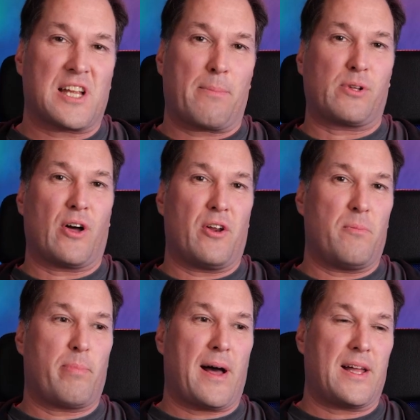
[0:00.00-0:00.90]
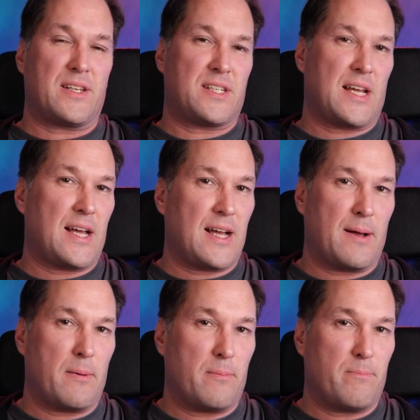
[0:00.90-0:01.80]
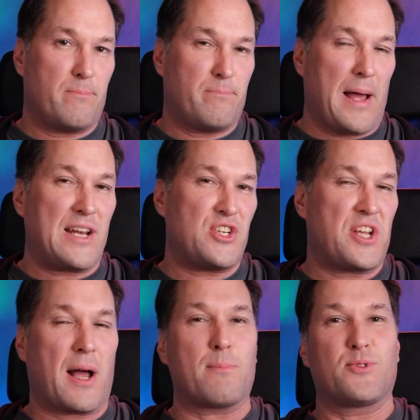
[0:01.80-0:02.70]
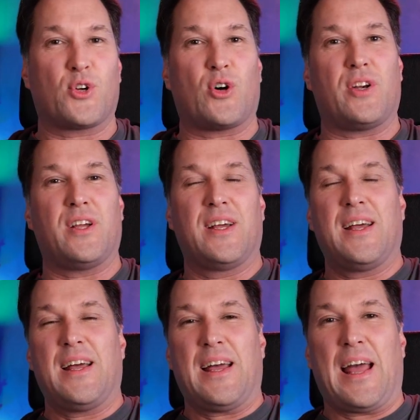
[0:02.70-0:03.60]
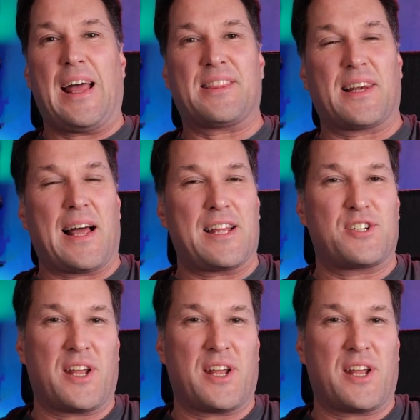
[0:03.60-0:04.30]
uploaded, but Badgie comes on at the last